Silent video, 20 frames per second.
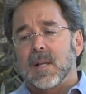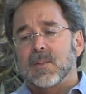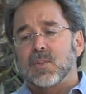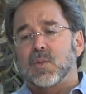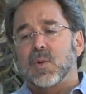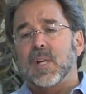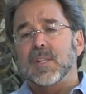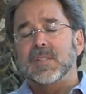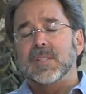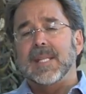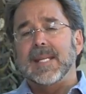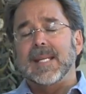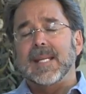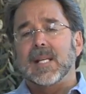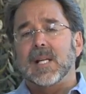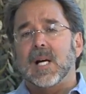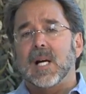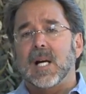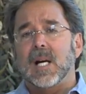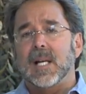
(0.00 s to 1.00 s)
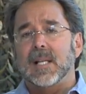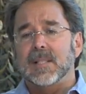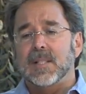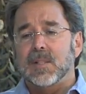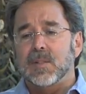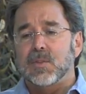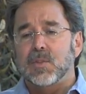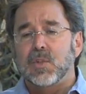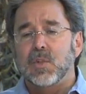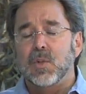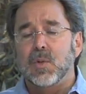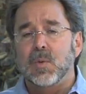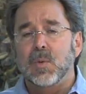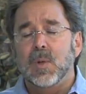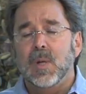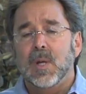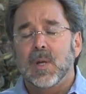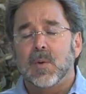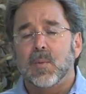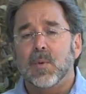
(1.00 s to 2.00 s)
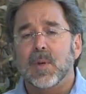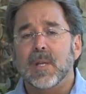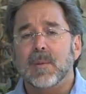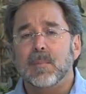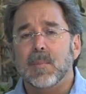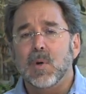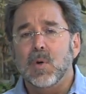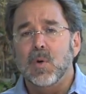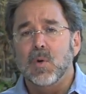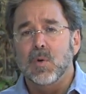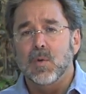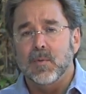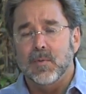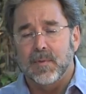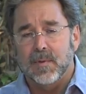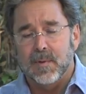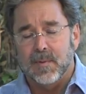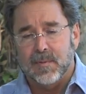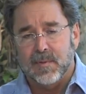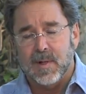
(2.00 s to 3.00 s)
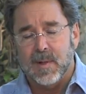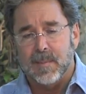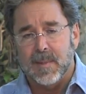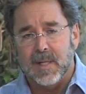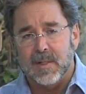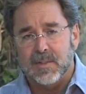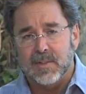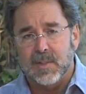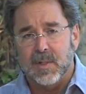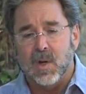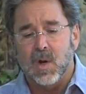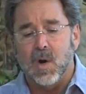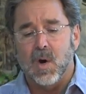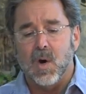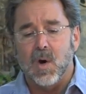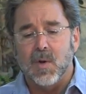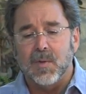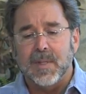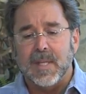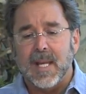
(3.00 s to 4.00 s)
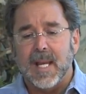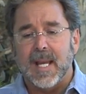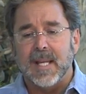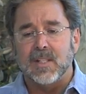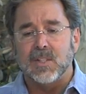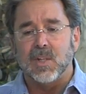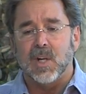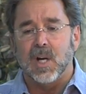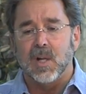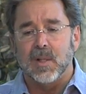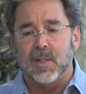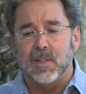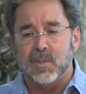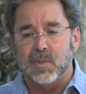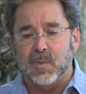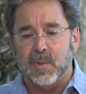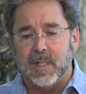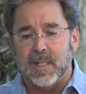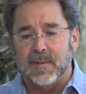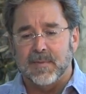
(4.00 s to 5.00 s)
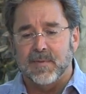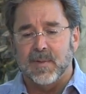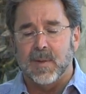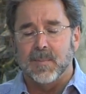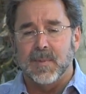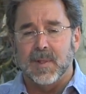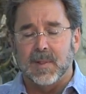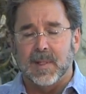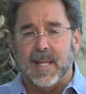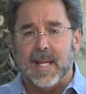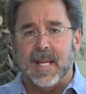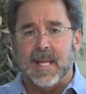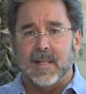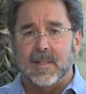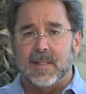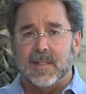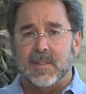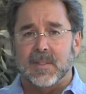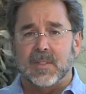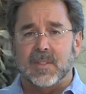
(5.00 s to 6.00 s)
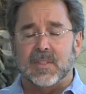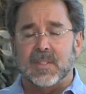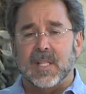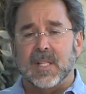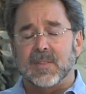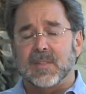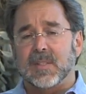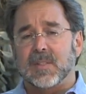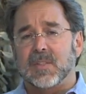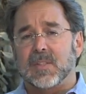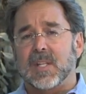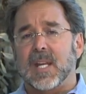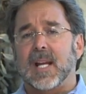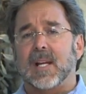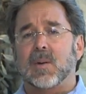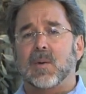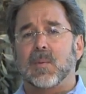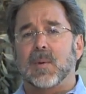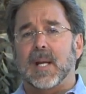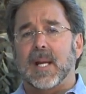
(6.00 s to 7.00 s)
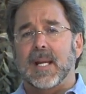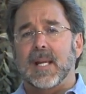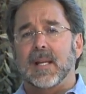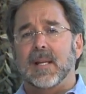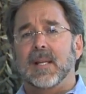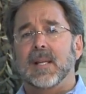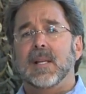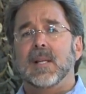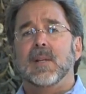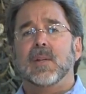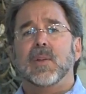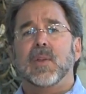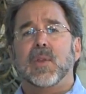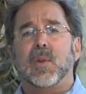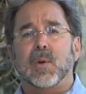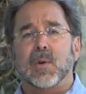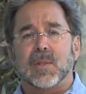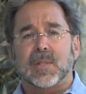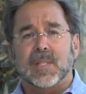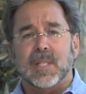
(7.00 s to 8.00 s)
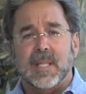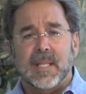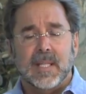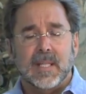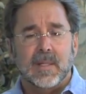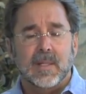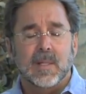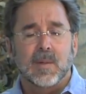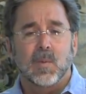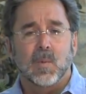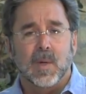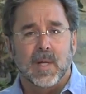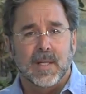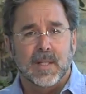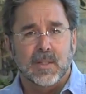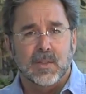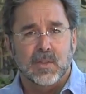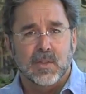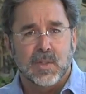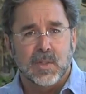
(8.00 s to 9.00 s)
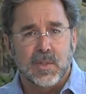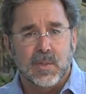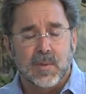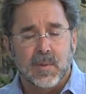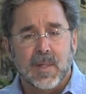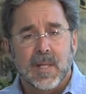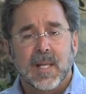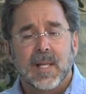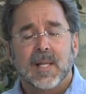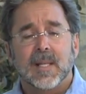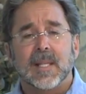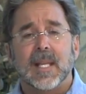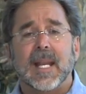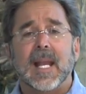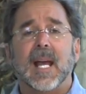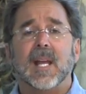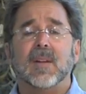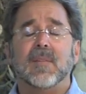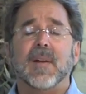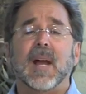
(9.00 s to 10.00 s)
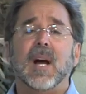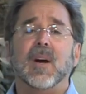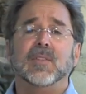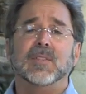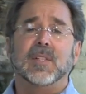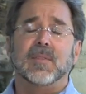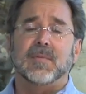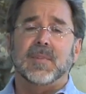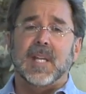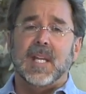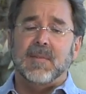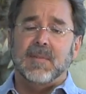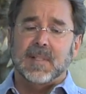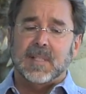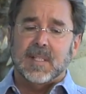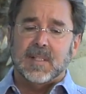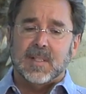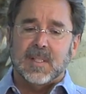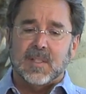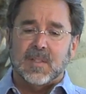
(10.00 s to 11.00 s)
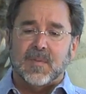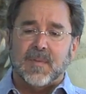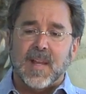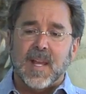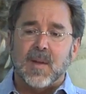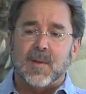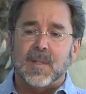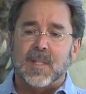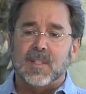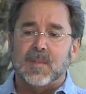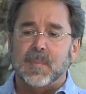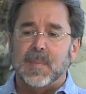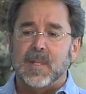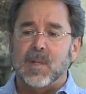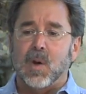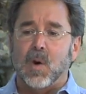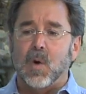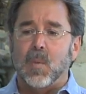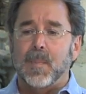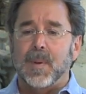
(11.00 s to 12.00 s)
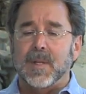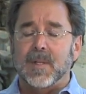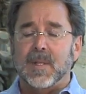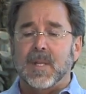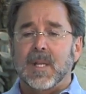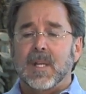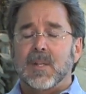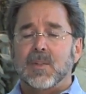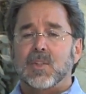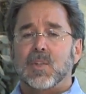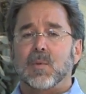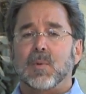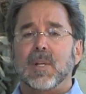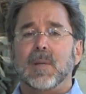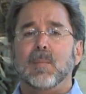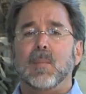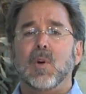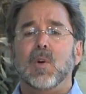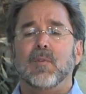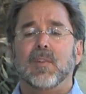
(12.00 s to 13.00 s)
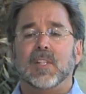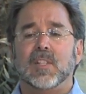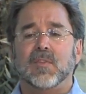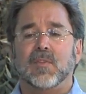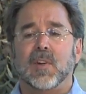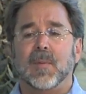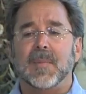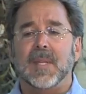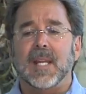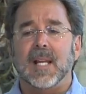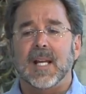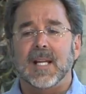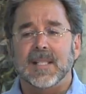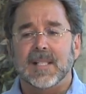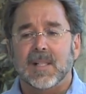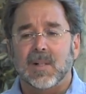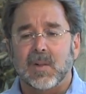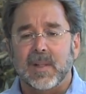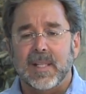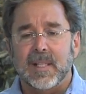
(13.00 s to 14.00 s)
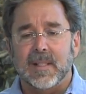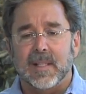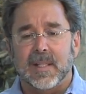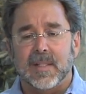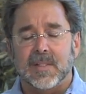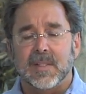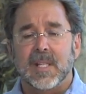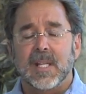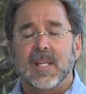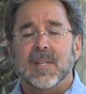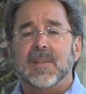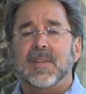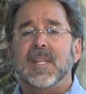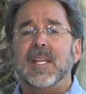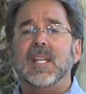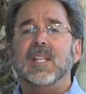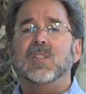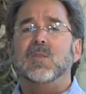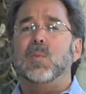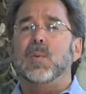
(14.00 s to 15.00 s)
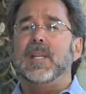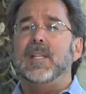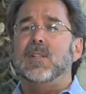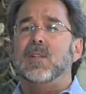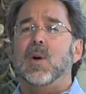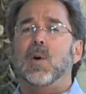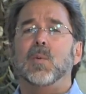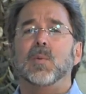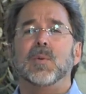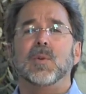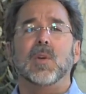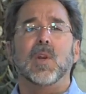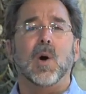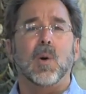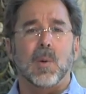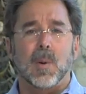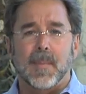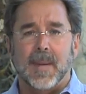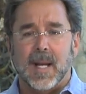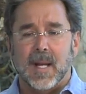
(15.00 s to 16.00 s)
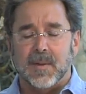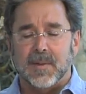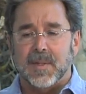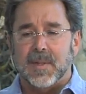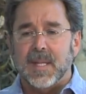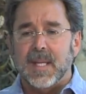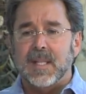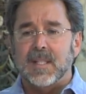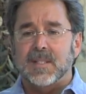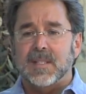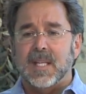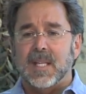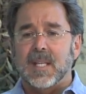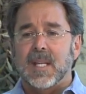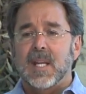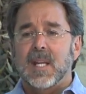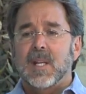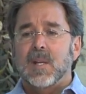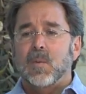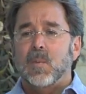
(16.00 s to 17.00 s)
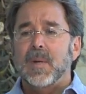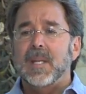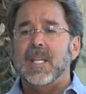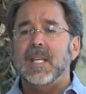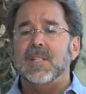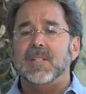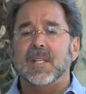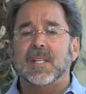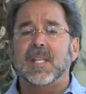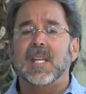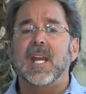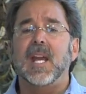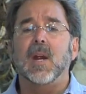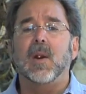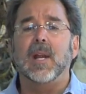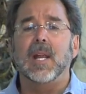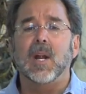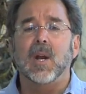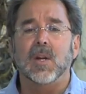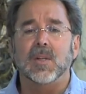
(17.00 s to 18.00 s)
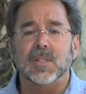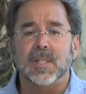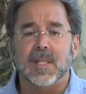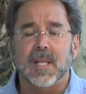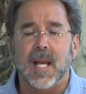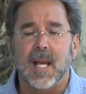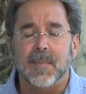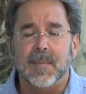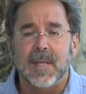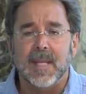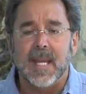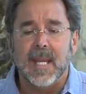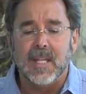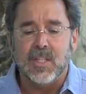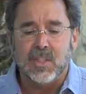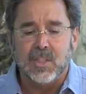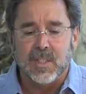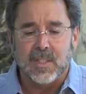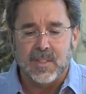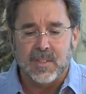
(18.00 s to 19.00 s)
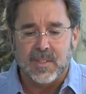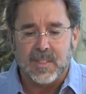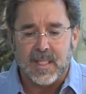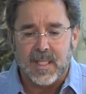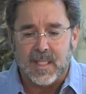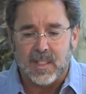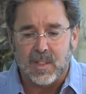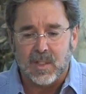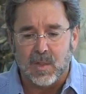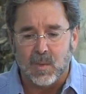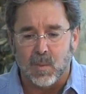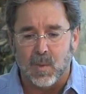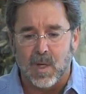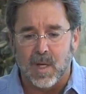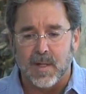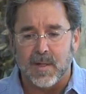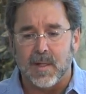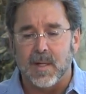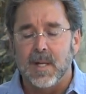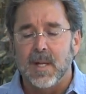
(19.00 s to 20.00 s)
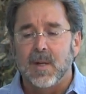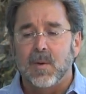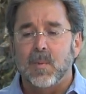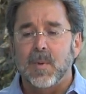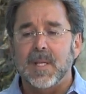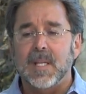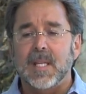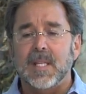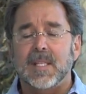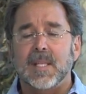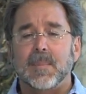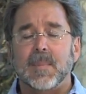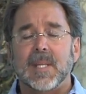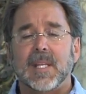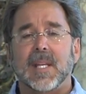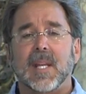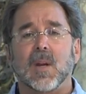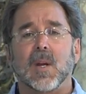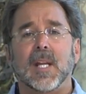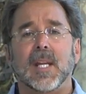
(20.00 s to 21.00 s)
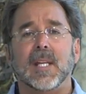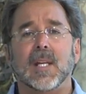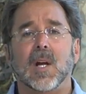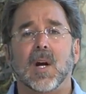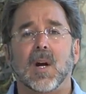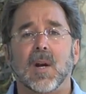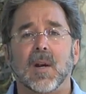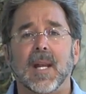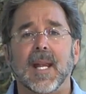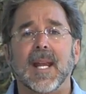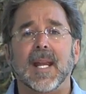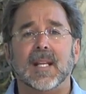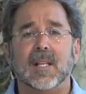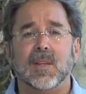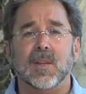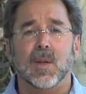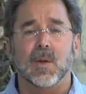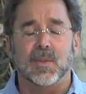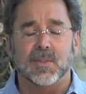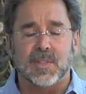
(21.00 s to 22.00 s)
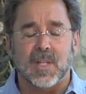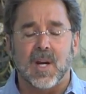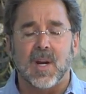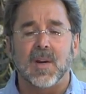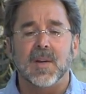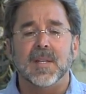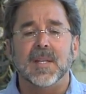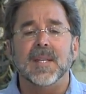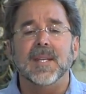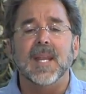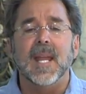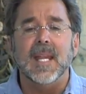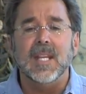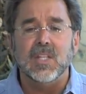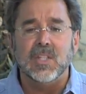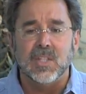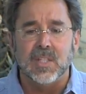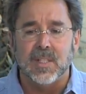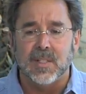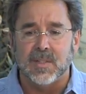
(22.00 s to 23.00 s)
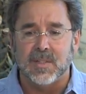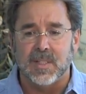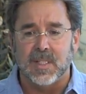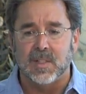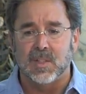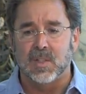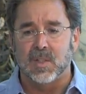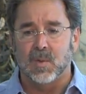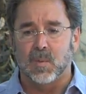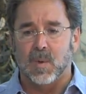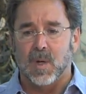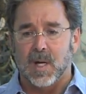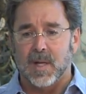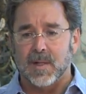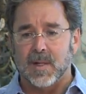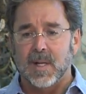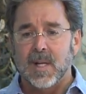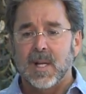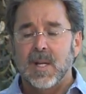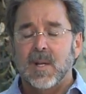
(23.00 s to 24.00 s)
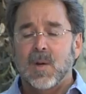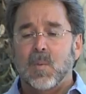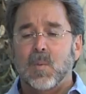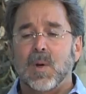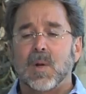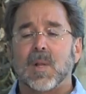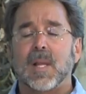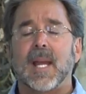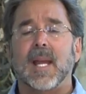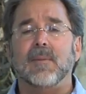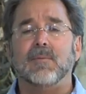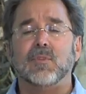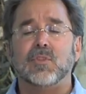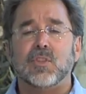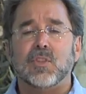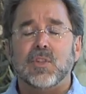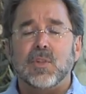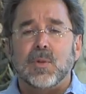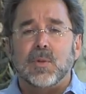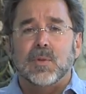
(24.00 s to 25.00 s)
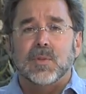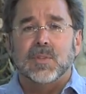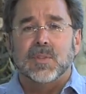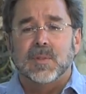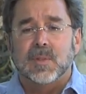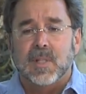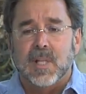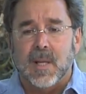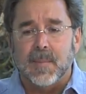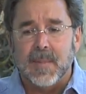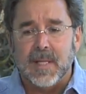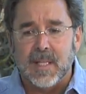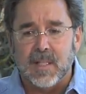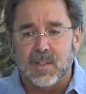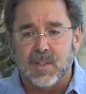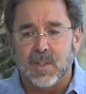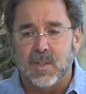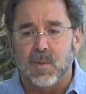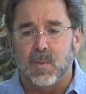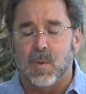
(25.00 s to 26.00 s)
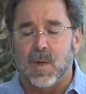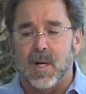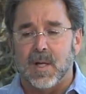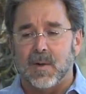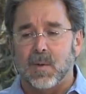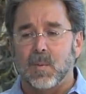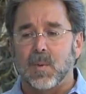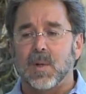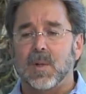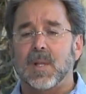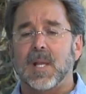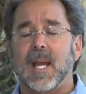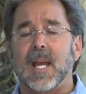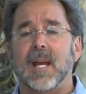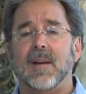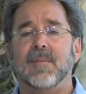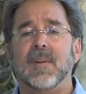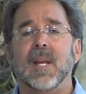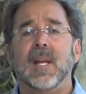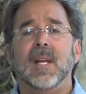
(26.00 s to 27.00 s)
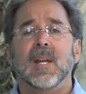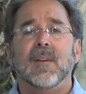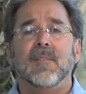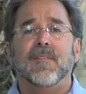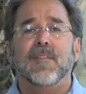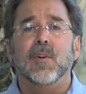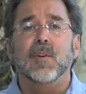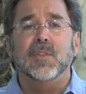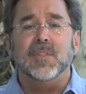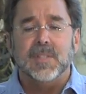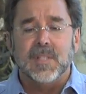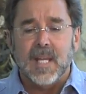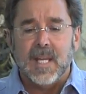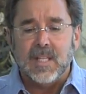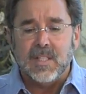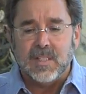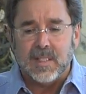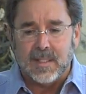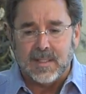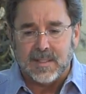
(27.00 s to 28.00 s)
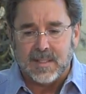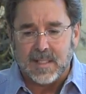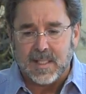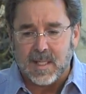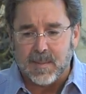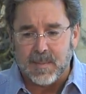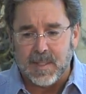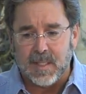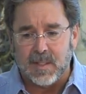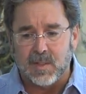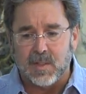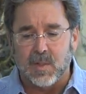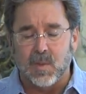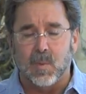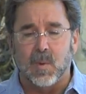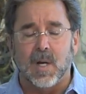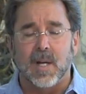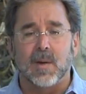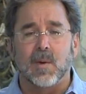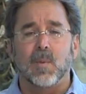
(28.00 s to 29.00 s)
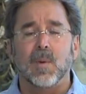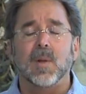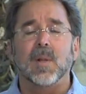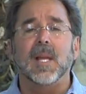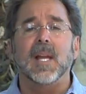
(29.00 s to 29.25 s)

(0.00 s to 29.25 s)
trusting God to remove from us all the idolatry from the land, as it says in Zechariah 13 1 and 2 that out of house of David, that this fountain has been opened to remove us from the uncleanness, things we don't know about, things that we need to carry our denominations into the water. We need to be carrying our ethnos, our nations into the water. We'll have Jews coming into the water. We'll have First Nations coming into the water. We'll